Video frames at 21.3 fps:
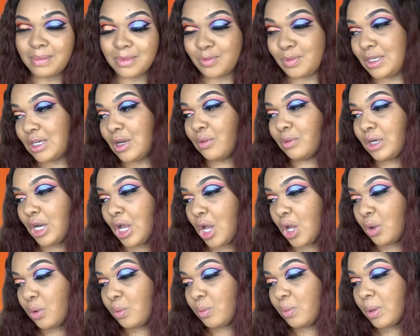we don't
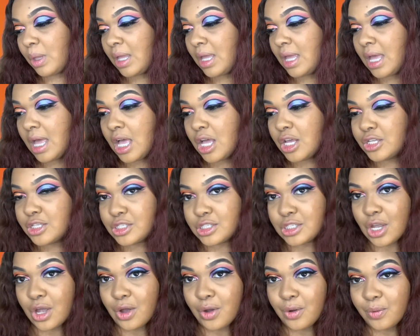know.
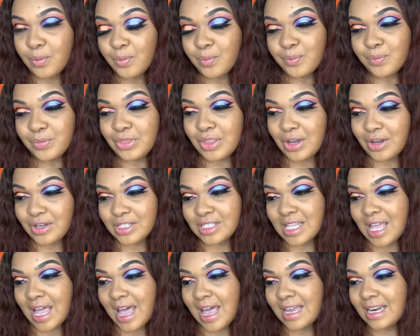So there's
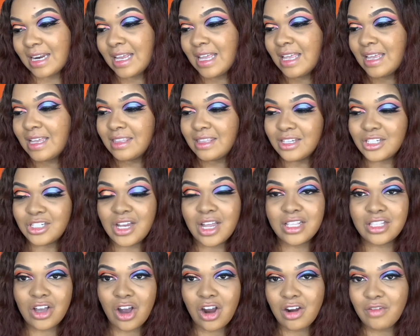that. The
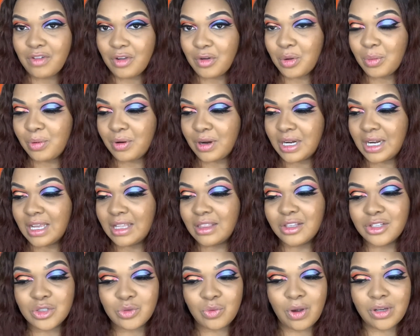shades are very pretty. The
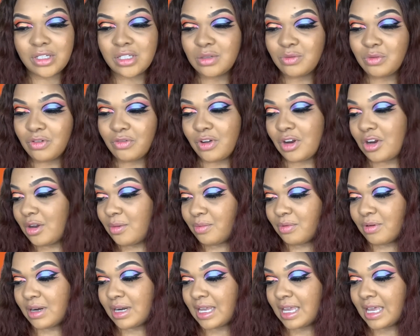swatches were very
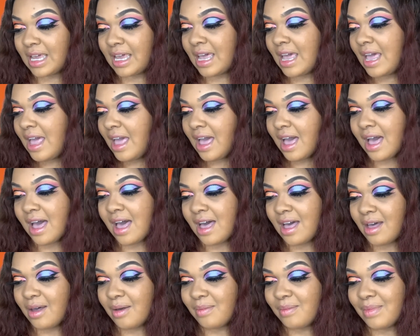pretty.
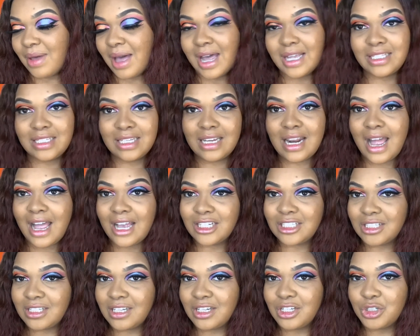I did
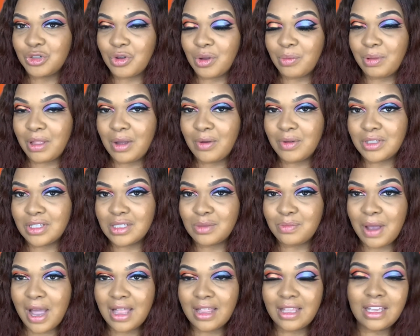actually enjoy playing with this
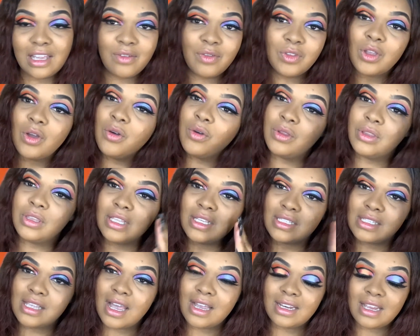palette, even though this
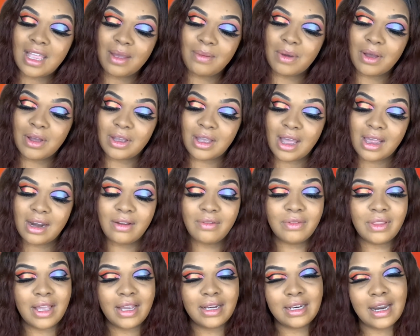side came out kind of
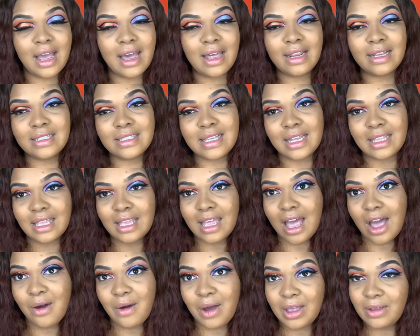like not exactly
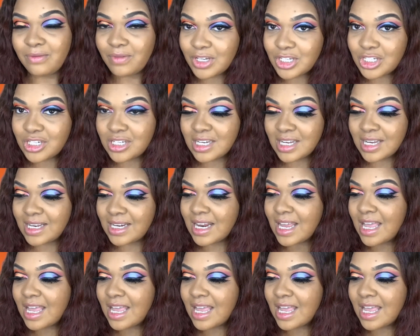how I envisioned it.